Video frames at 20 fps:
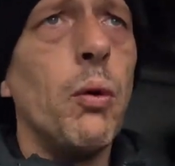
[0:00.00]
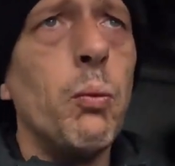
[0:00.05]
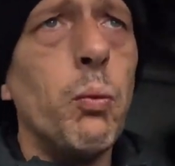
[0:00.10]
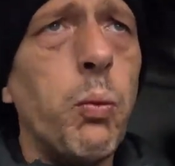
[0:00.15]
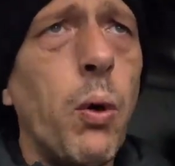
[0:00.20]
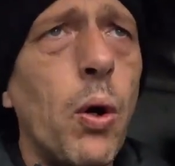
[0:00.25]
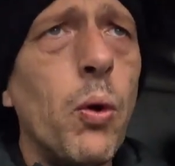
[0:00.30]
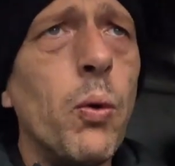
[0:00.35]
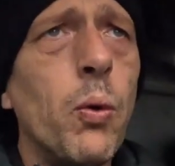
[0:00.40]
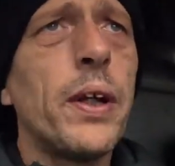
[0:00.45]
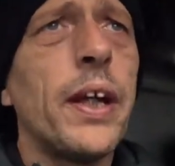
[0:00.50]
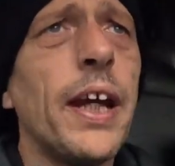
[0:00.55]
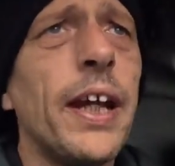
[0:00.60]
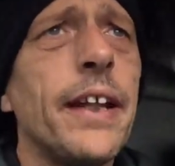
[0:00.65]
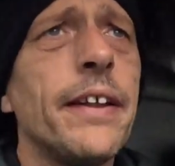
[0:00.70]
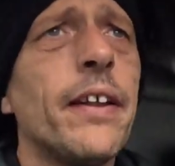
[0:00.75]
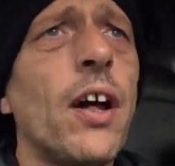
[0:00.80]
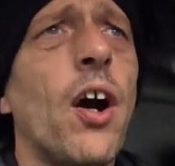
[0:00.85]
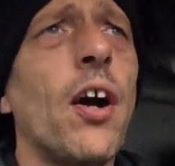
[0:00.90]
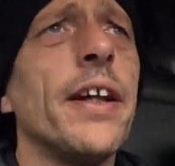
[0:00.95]

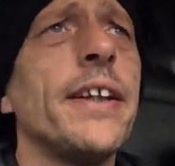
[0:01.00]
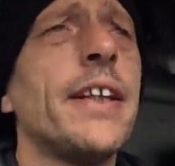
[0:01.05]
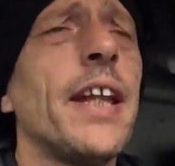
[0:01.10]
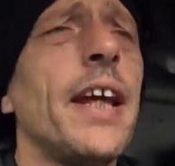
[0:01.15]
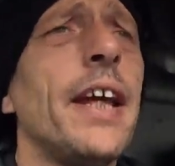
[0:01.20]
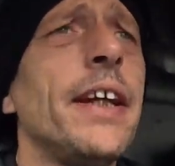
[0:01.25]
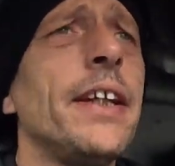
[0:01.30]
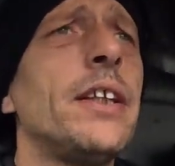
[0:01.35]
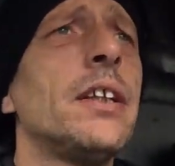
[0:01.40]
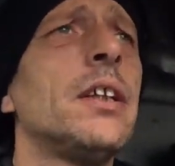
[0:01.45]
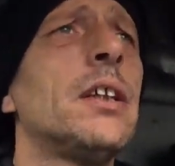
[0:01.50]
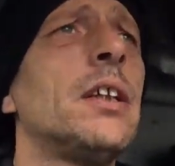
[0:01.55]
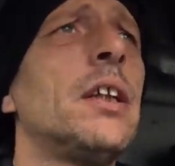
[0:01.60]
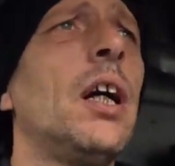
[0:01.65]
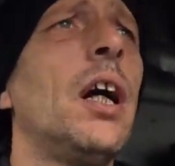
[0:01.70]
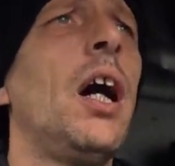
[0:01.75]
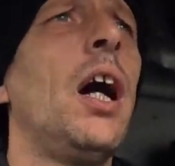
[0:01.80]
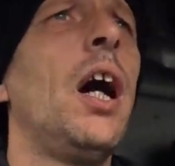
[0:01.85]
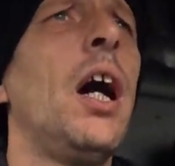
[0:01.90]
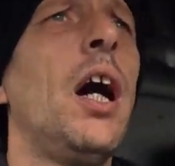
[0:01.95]
walking that I did
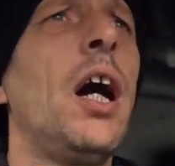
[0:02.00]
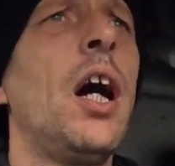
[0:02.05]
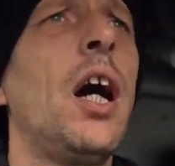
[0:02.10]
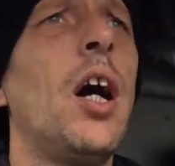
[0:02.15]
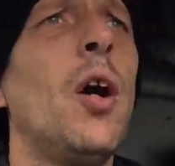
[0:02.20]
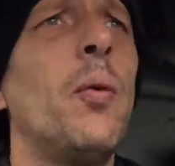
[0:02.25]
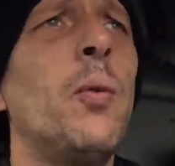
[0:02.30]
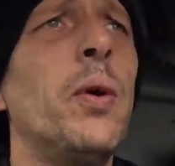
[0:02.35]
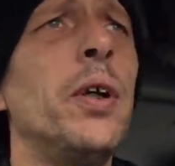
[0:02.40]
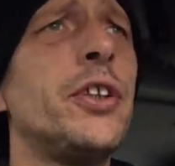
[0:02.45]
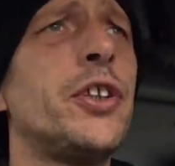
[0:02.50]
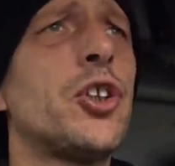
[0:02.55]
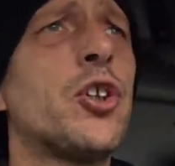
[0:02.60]
would